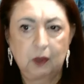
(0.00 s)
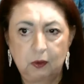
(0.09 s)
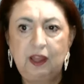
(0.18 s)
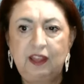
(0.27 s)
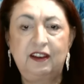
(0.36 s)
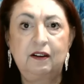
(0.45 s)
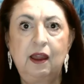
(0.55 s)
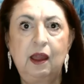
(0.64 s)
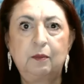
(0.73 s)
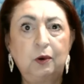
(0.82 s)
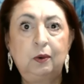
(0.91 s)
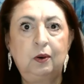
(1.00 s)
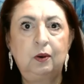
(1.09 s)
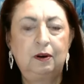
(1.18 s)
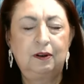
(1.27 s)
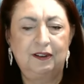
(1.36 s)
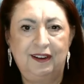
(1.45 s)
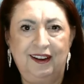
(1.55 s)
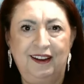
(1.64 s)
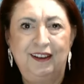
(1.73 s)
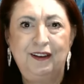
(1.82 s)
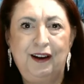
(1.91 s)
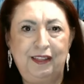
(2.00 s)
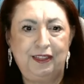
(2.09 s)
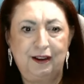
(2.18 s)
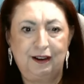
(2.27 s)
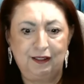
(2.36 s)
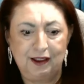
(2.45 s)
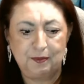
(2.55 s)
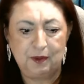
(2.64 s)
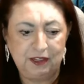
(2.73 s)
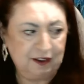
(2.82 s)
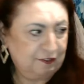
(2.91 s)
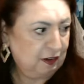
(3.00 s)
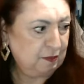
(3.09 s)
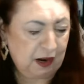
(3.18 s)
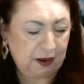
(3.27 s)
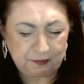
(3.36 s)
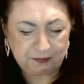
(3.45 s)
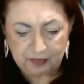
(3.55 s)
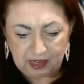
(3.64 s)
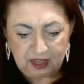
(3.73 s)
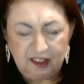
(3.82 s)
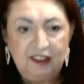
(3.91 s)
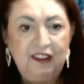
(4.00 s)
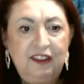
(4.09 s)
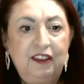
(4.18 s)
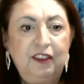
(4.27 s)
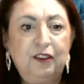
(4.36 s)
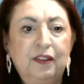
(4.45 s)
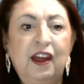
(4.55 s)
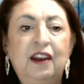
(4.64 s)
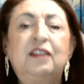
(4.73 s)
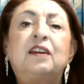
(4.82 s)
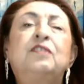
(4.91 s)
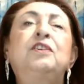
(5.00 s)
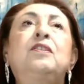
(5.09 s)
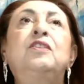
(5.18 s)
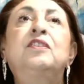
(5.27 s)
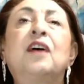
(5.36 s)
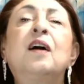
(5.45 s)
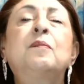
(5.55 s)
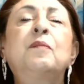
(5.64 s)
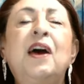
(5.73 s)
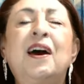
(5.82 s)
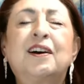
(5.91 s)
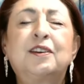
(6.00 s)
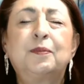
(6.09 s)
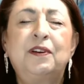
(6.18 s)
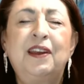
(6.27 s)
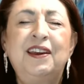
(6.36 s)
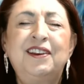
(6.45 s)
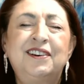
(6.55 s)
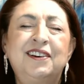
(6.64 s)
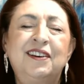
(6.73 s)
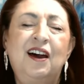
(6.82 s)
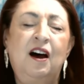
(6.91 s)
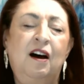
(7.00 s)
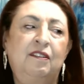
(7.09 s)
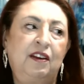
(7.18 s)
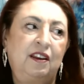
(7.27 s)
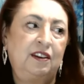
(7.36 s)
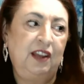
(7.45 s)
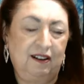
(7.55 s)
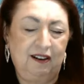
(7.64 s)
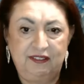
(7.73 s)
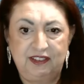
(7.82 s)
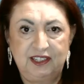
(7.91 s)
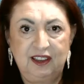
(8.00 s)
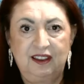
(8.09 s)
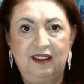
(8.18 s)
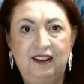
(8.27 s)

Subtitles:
Okay, there I am. Woo! I thought I lost myself for a minute. So that gives you some explanation of tariffs.